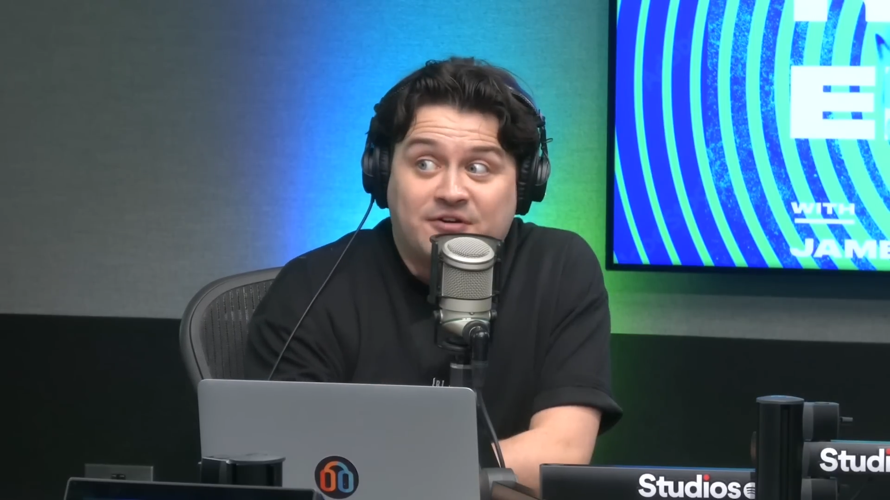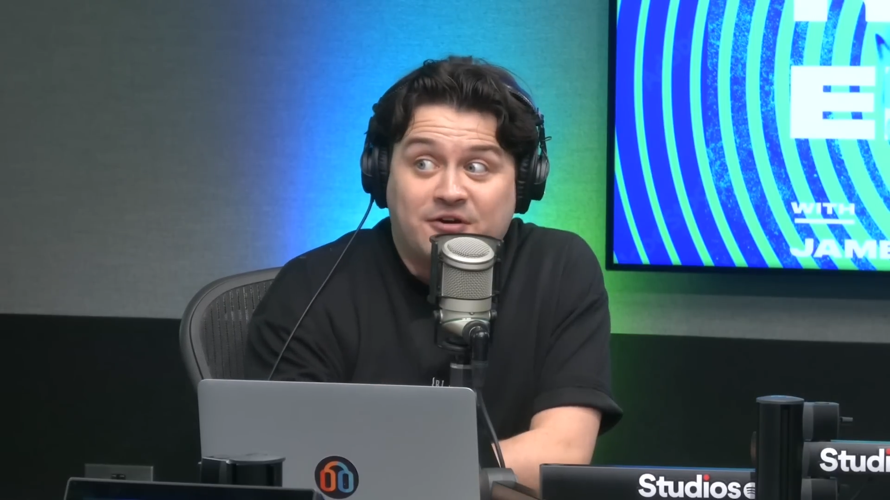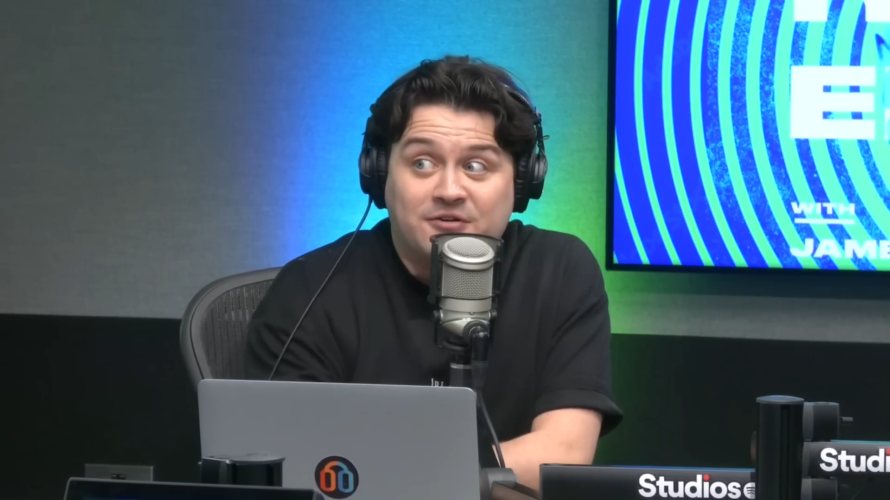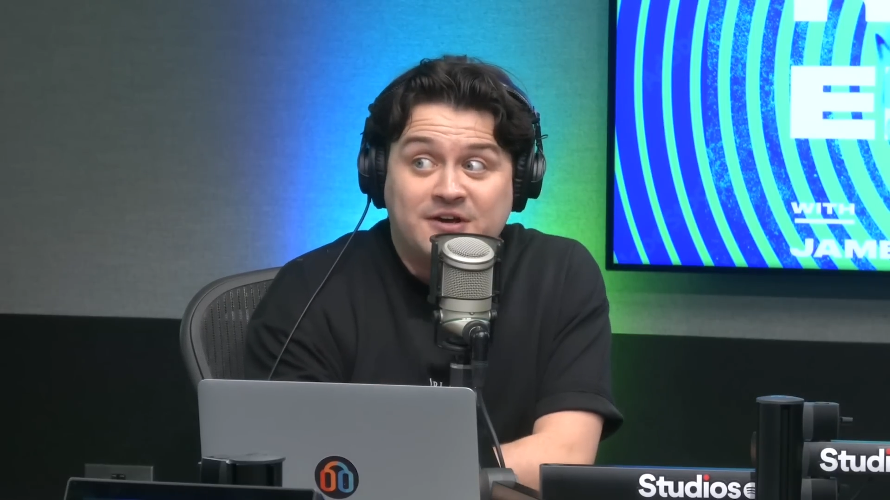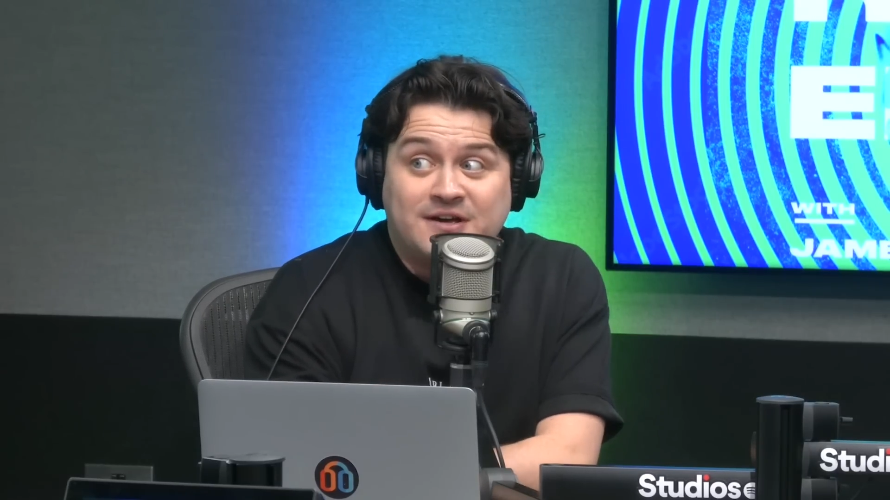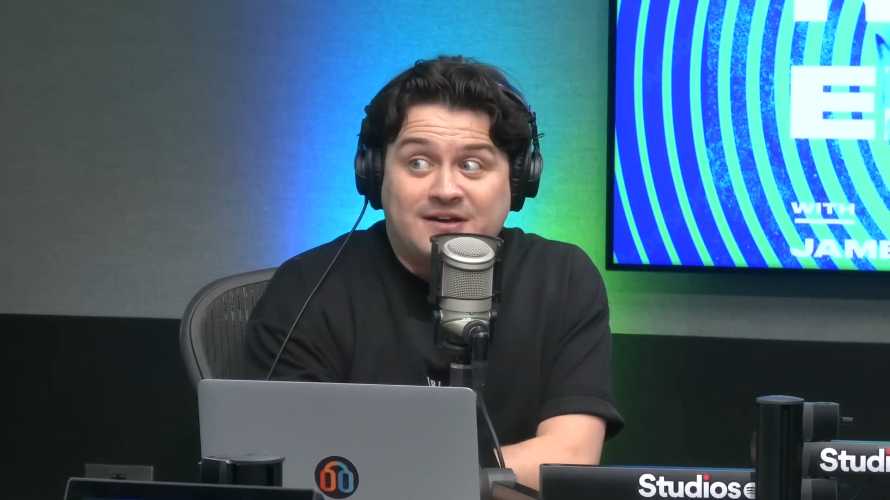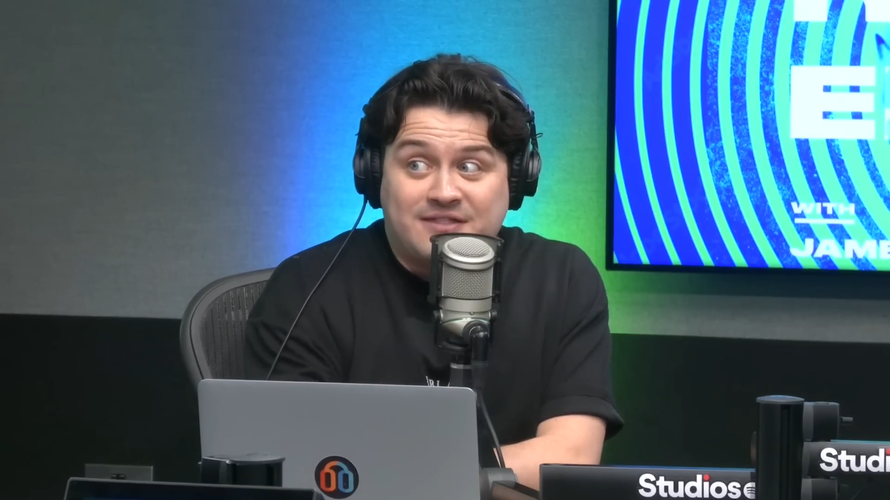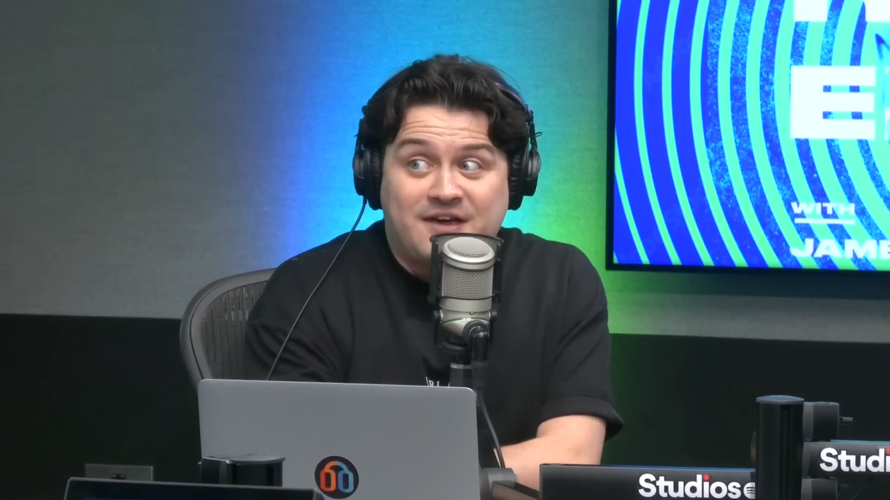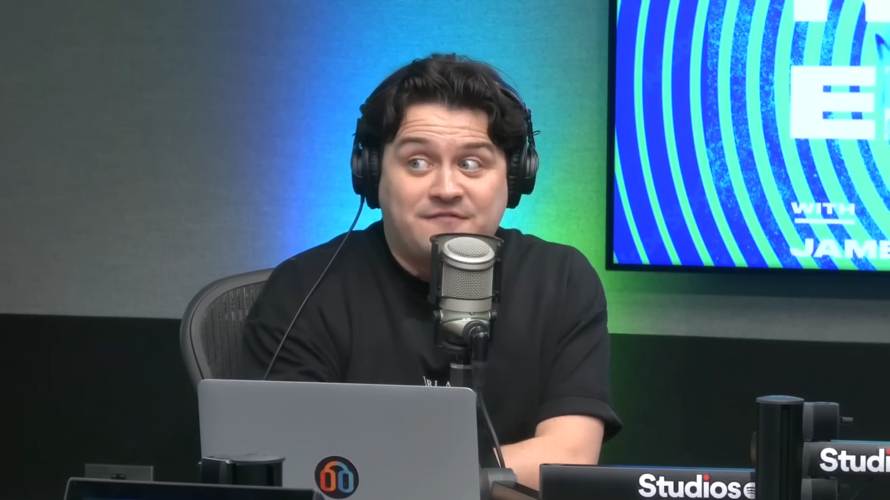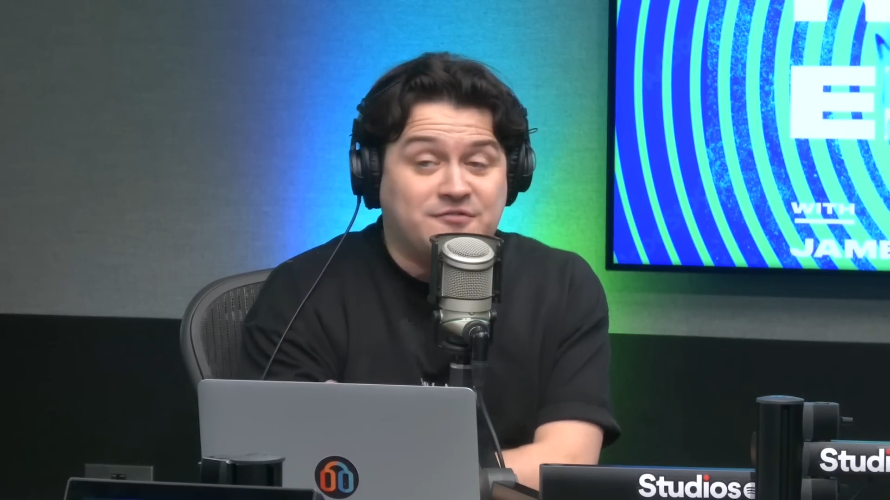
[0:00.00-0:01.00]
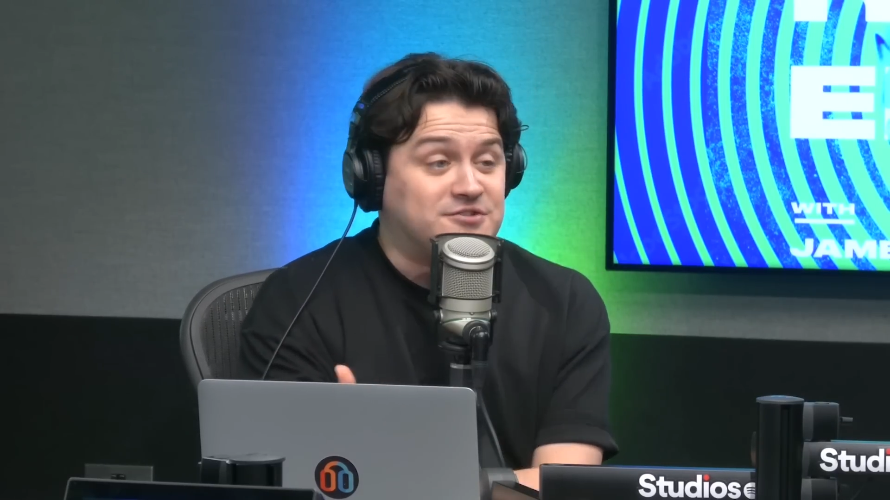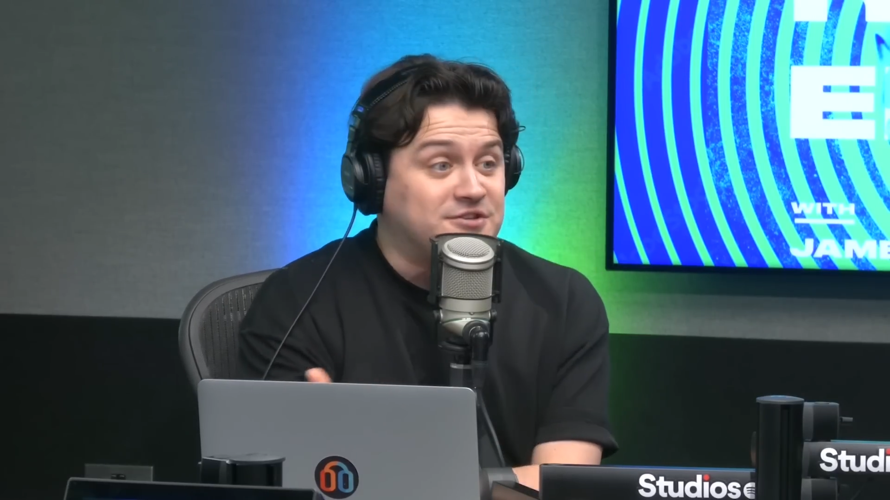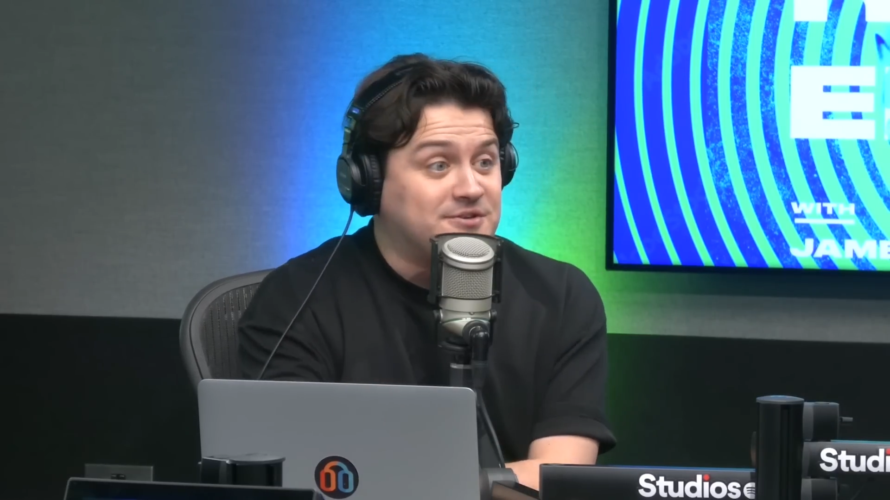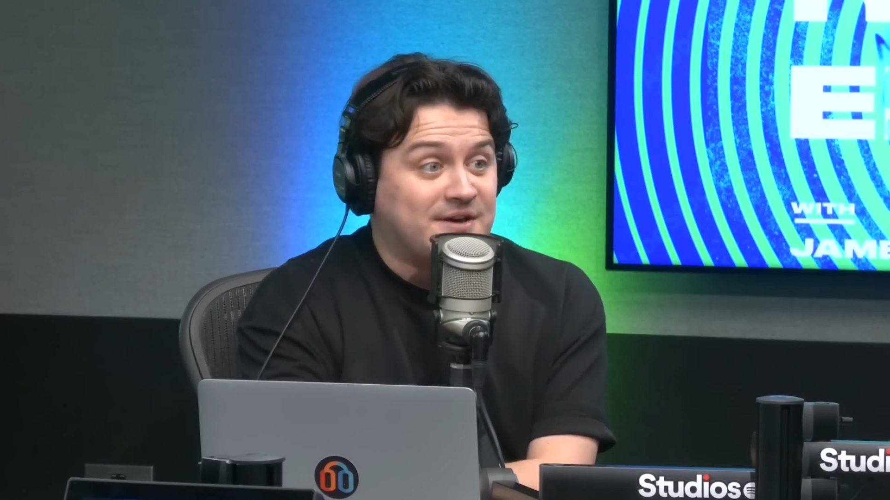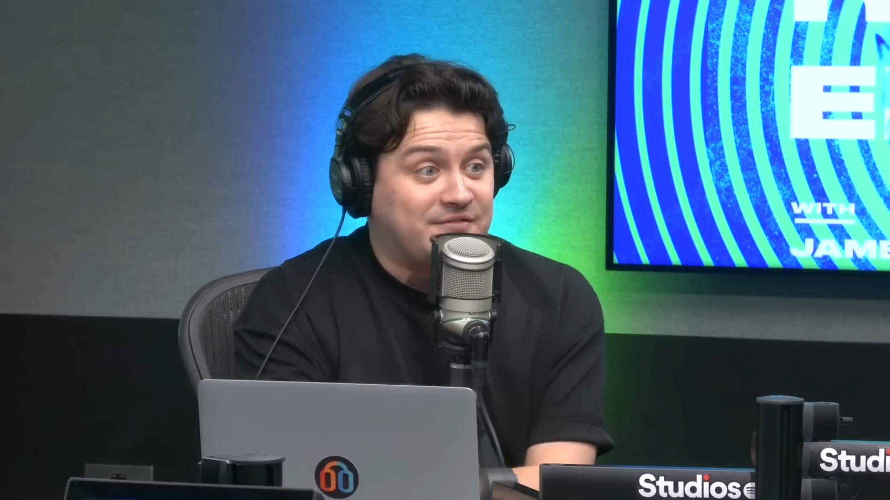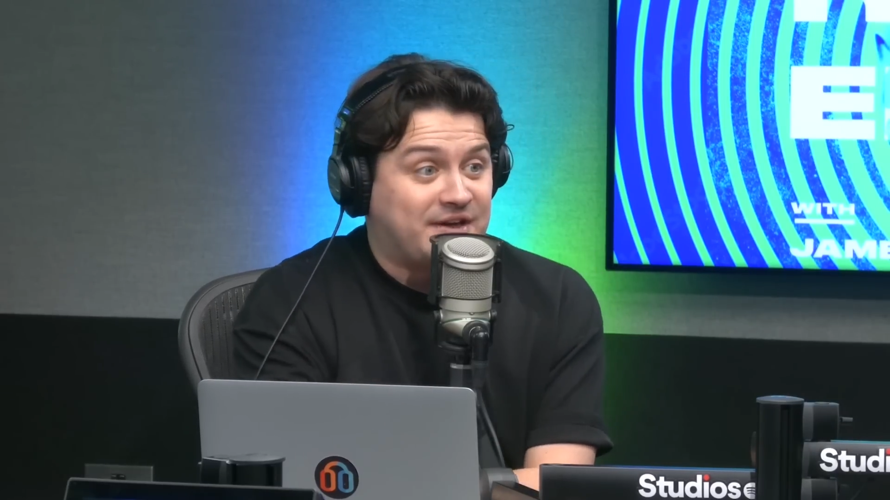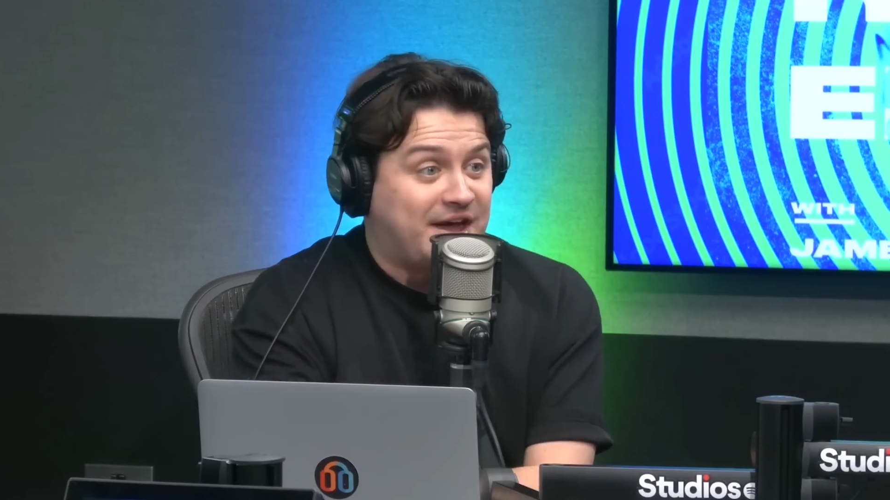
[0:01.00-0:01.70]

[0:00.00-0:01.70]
role, and therefore do you have a